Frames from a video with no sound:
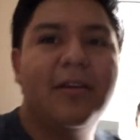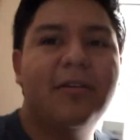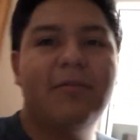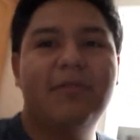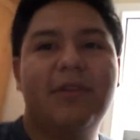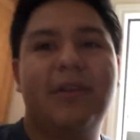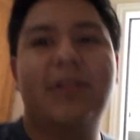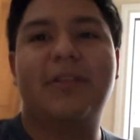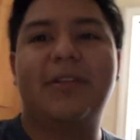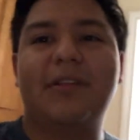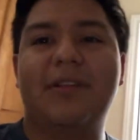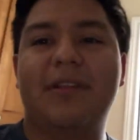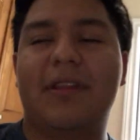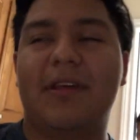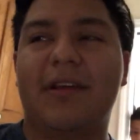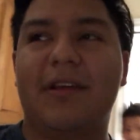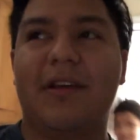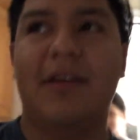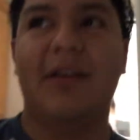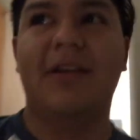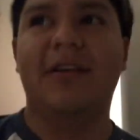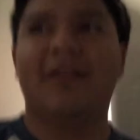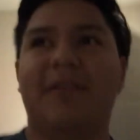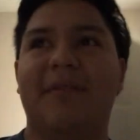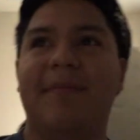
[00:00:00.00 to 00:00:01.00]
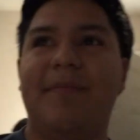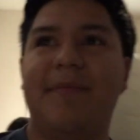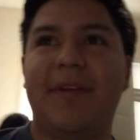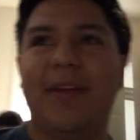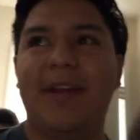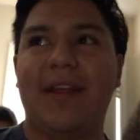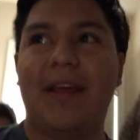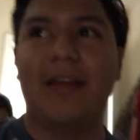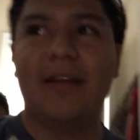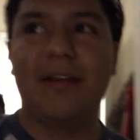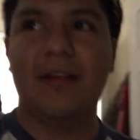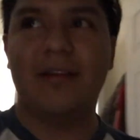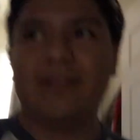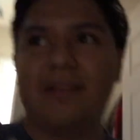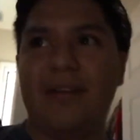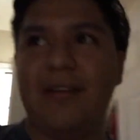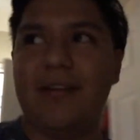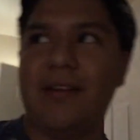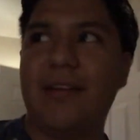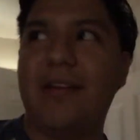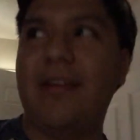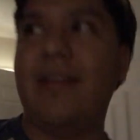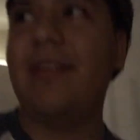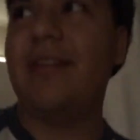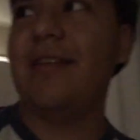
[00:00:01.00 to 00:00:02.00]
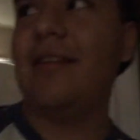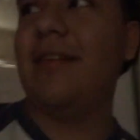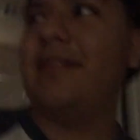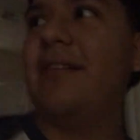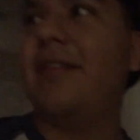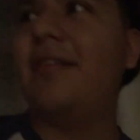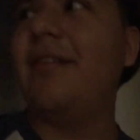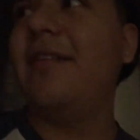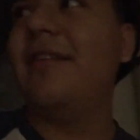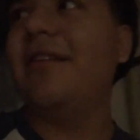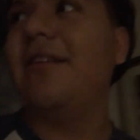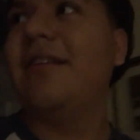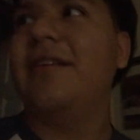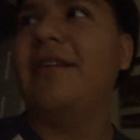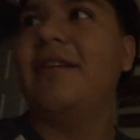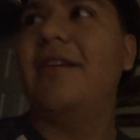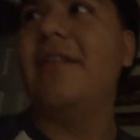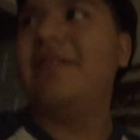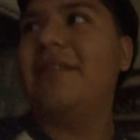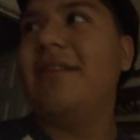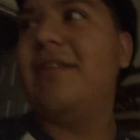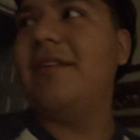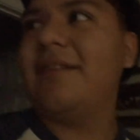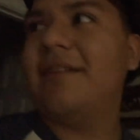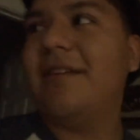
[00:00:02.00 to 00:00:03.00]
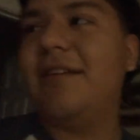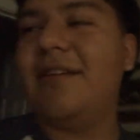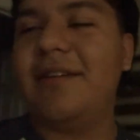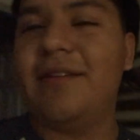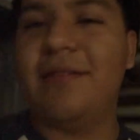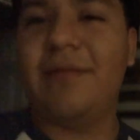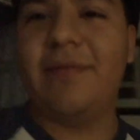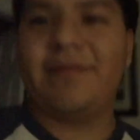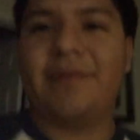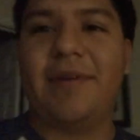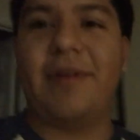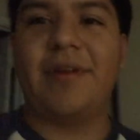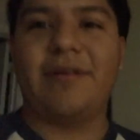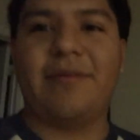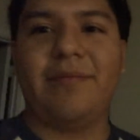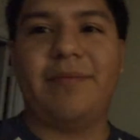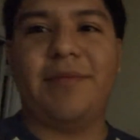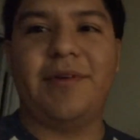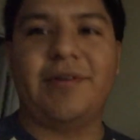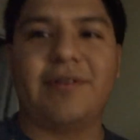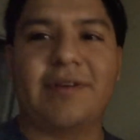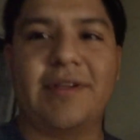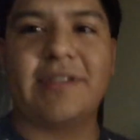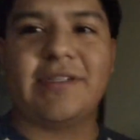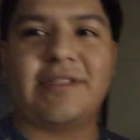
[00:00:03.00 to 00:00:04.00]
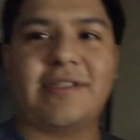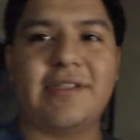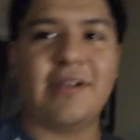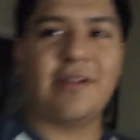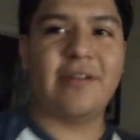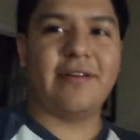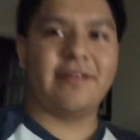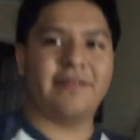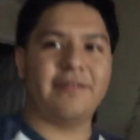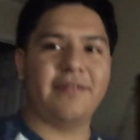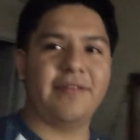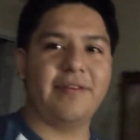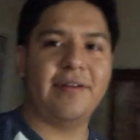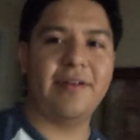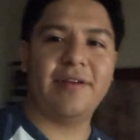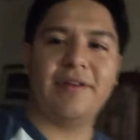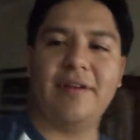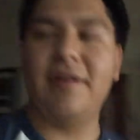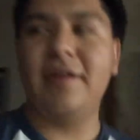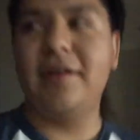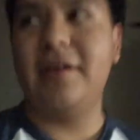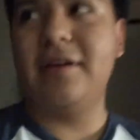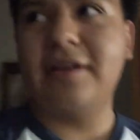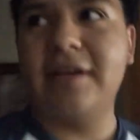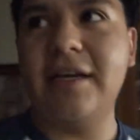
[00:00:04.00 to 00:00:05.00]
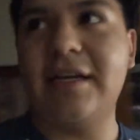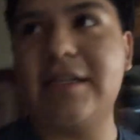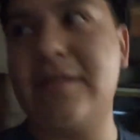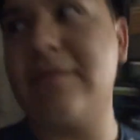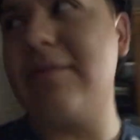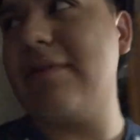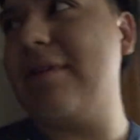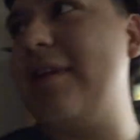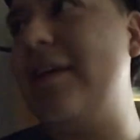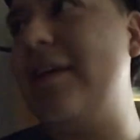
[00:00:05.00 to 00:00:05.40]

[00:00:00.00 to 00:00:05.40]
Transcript: with uh, banana and, uh, you know, milk and stuff, as well